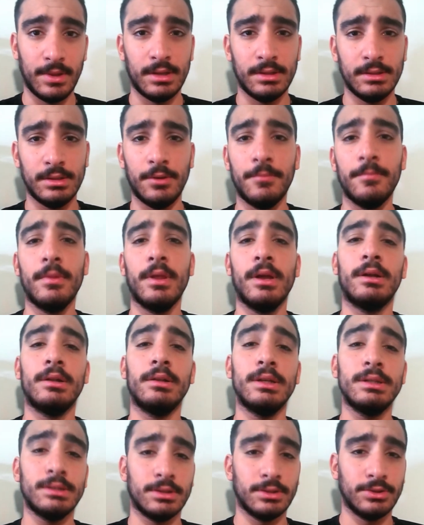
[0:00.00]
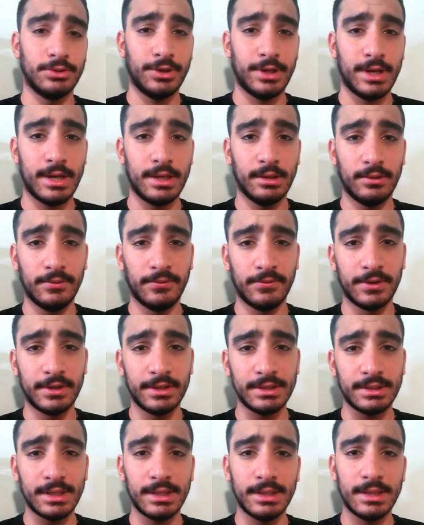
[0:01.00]
So let's conjugate it
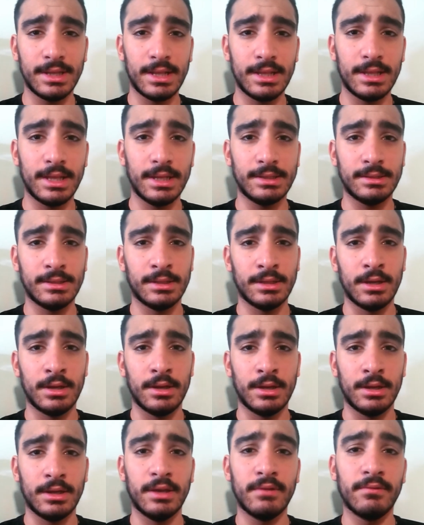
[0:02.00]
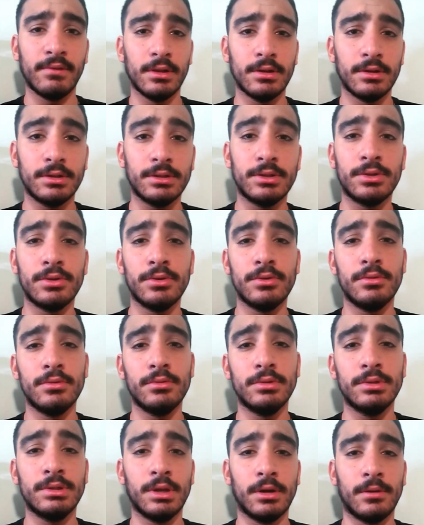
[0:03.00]
first and then let's give a look
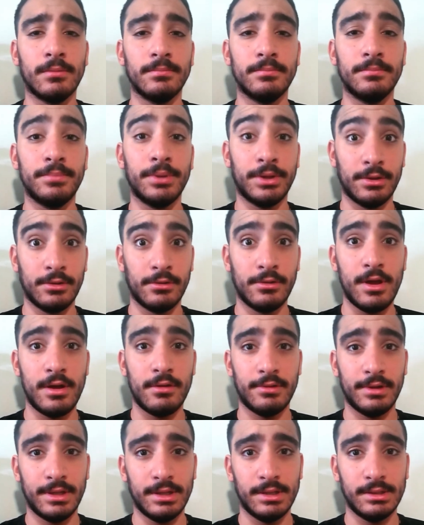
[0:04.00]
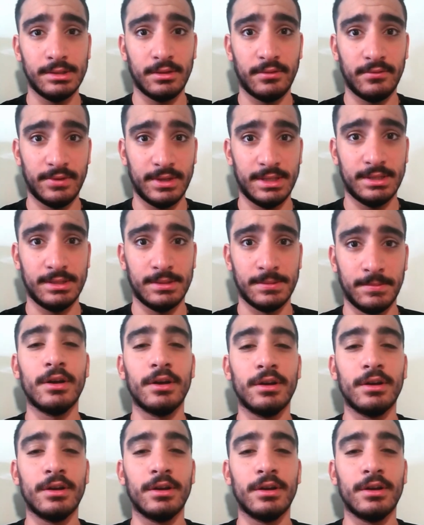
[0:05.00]
to some peculiarities of it.